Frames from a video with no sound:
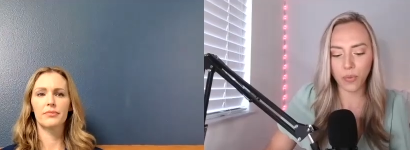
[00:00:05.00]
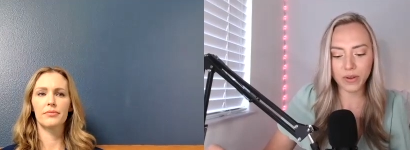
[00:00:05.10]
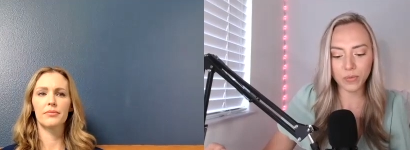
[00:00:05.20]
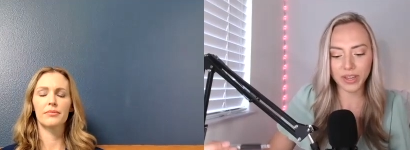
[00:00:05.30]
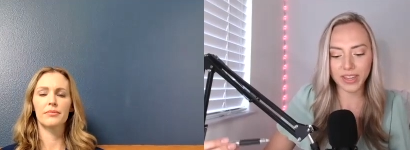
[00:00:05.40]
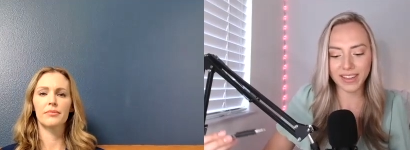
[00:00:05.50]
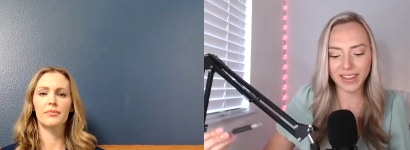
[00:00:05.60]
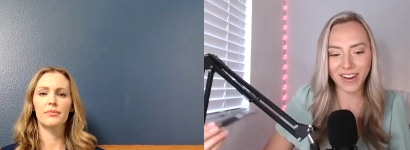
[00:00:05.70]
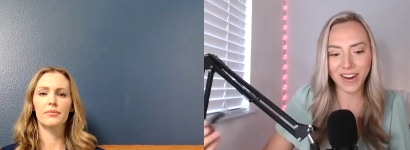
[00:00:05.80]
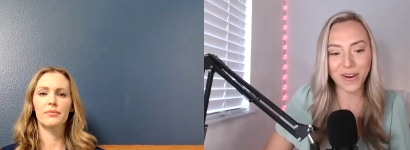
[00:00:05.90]
Speaker 1: when
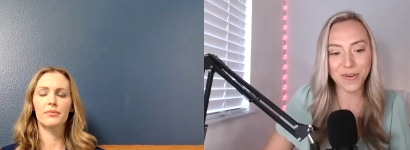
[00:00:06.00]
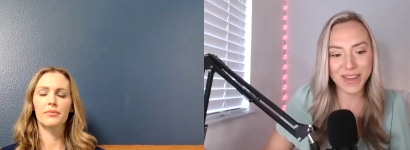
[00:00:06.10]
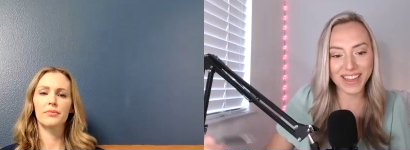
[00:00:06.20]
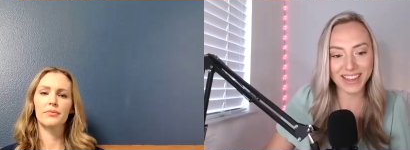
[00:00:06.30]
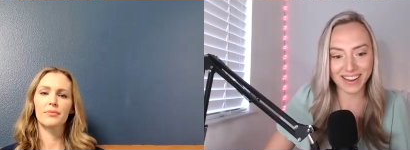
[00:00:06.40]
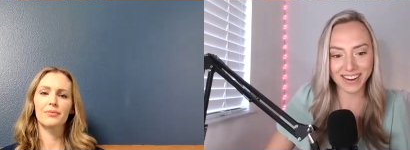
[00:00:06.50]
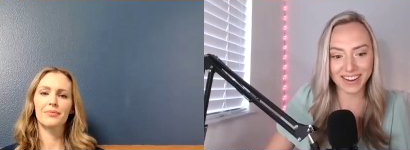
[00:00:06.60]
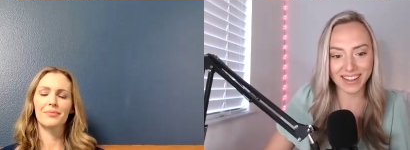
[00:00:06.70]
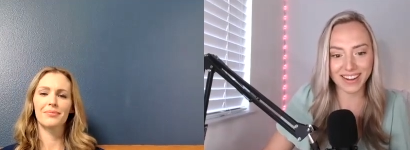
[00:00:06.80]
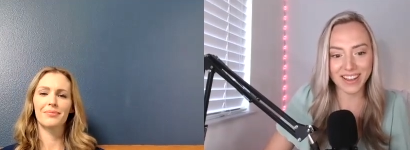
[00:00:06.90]
we obey
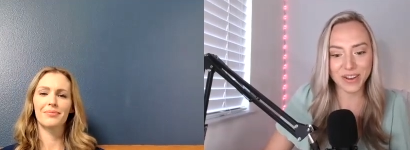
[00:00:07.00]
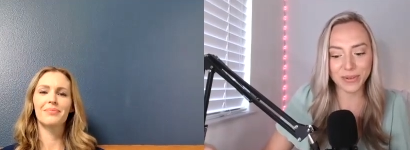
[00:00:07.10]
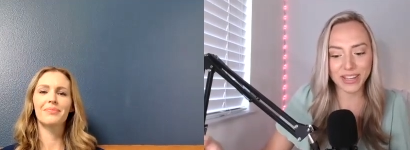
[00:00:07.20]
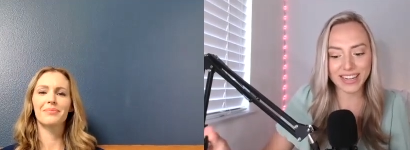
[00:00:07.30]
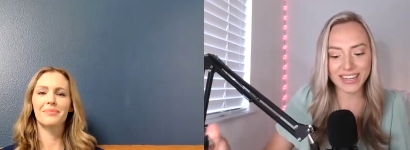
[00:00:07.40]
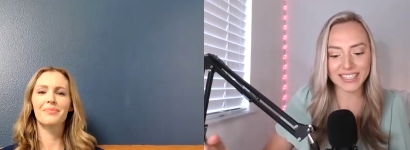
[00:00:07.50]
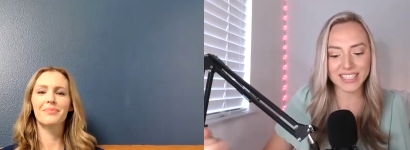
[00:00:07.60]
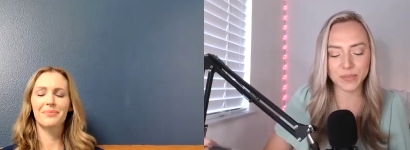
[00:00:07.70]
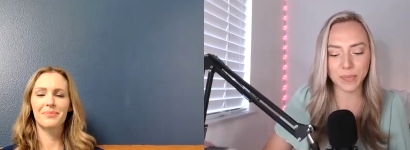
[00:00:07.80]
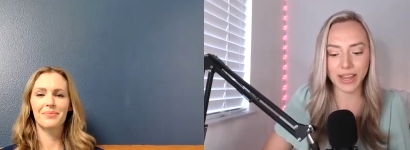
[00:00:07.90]
God, we can
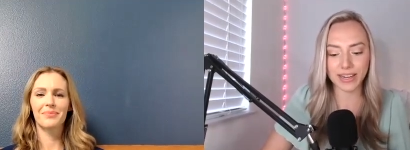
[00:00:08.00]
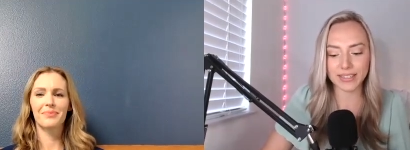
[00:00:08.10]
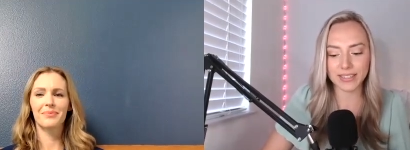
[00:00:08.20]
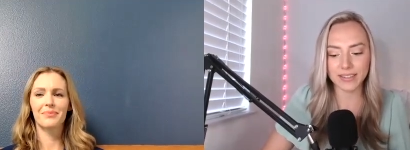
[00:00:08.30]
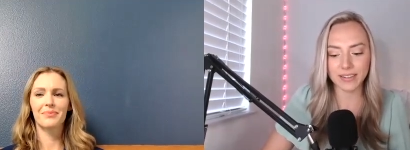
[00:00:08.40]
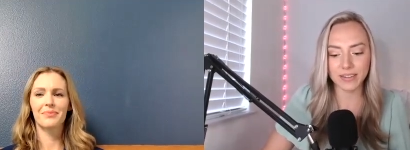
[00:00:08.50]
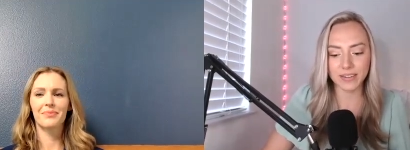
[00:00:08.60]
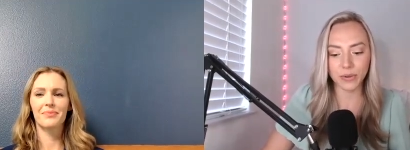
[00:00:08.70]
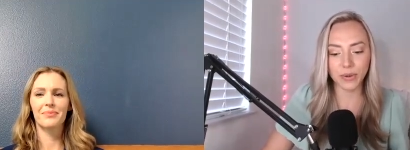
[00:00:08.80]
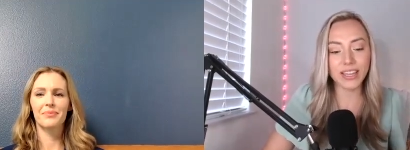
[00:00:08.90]
expect
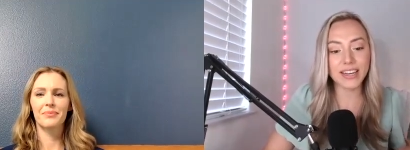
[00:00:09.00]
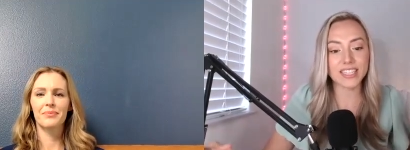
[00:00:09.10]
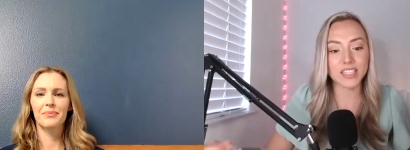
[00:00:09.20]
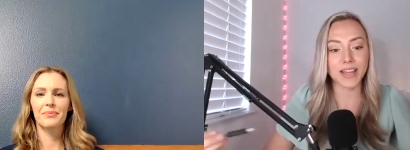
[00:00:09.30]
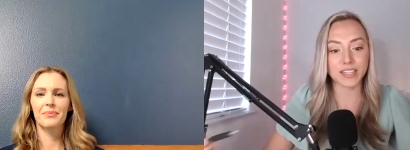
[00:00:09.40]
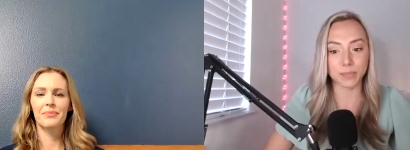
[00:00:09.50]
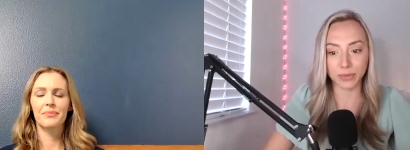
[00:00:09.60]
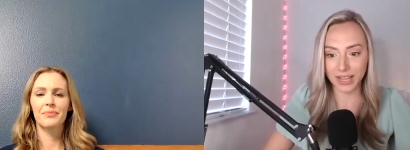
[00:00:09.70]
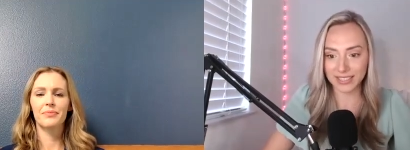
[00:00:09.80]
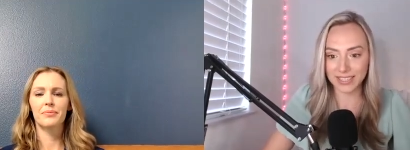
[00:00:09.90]

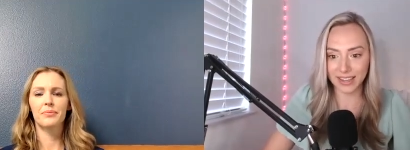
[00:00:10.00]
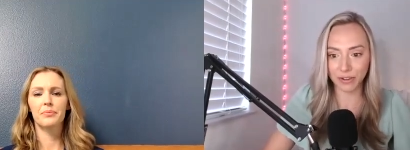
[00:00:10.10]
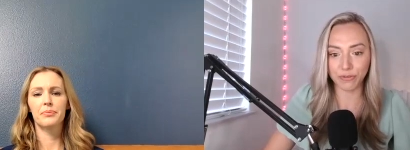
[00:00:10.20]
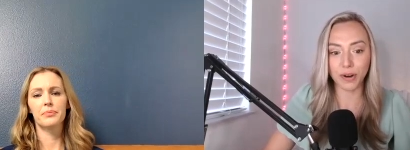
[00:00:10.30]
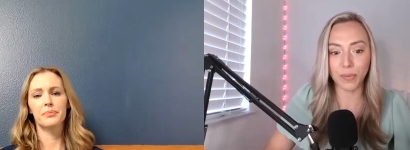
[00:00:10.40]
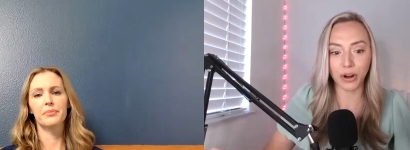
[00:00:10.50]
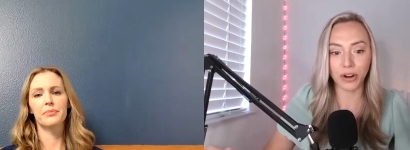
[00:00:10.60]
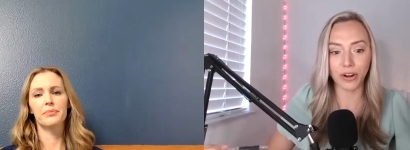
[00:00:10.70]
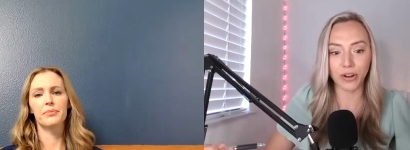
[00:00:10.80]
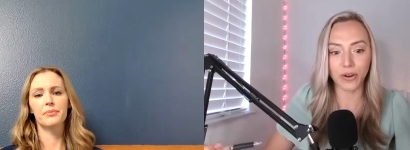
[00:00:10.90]
blessing from
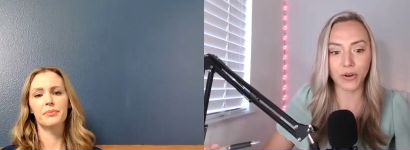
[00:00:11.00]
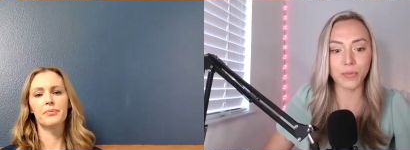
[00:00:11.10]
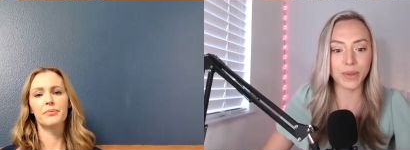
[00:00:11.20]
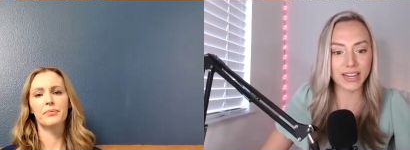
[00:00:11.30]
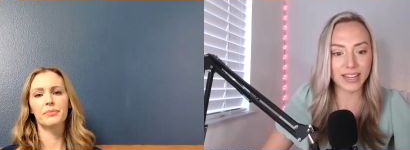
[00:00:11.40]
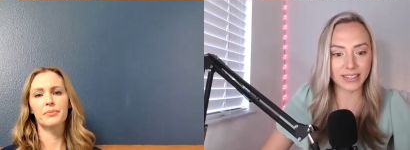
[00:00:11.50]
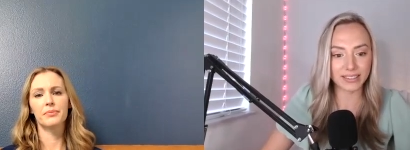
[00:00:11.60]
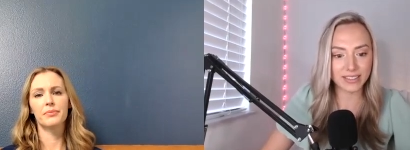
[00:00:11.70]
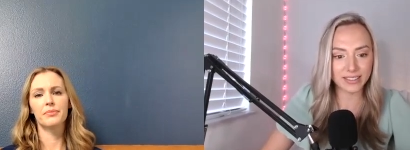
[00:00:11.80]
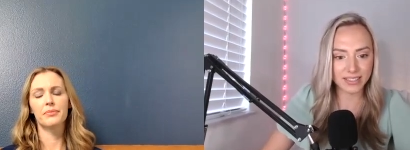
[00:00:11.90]
our
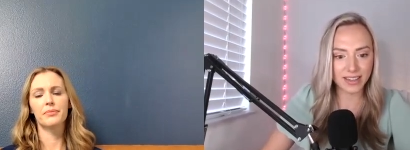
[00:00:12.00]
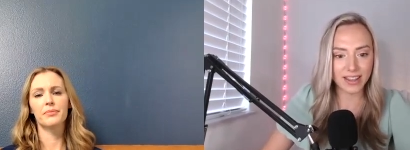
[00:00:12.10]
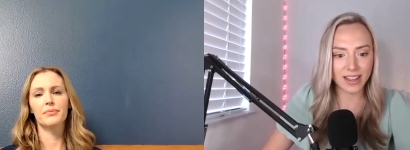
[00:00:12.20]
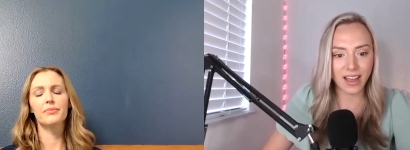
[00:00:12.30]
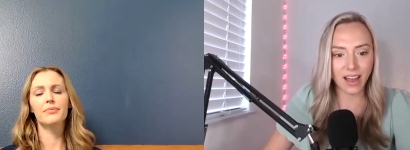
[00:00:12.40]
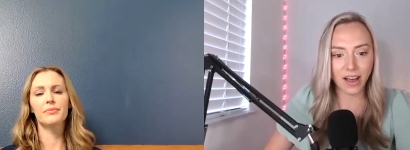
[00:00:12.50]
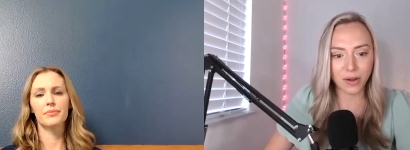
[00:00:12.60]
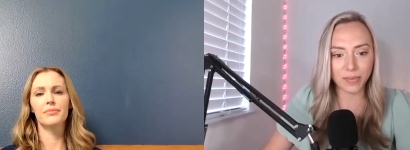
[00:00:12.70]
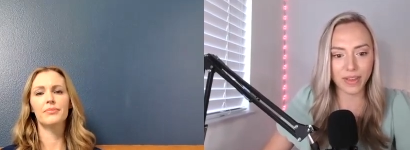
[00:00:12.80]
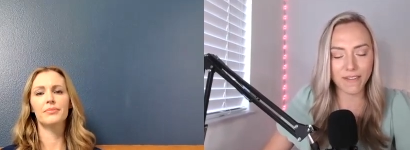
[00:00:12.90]
obedience,
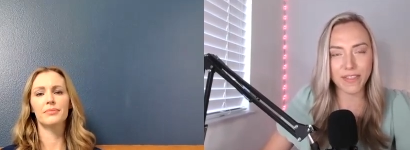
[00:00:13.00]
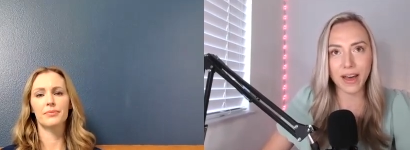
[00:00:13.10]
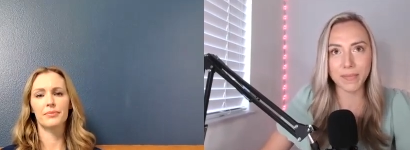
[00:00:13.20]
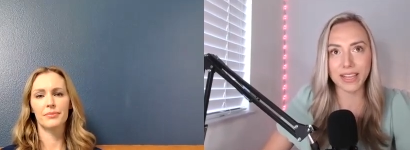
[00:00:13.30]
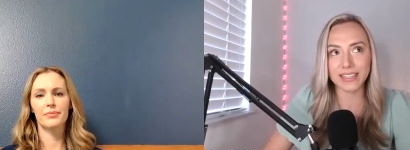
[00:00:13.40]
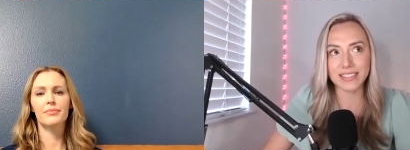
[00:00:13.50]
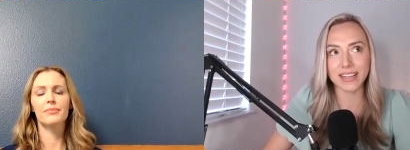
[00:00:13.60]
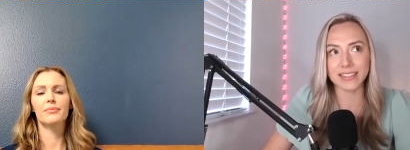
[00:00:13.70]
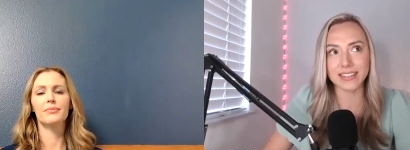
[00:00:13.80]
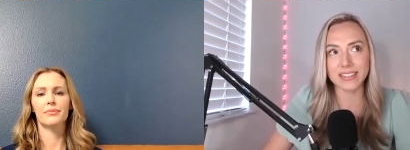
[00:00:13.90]
if that makes
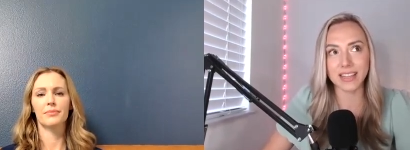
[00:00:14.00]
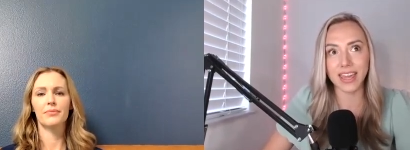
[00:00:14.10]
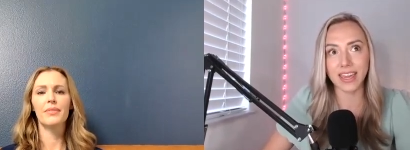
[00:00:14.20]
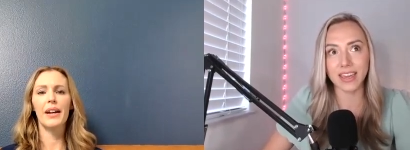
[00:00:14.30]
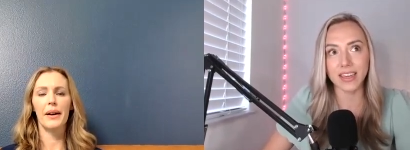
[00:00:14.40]
sense. Like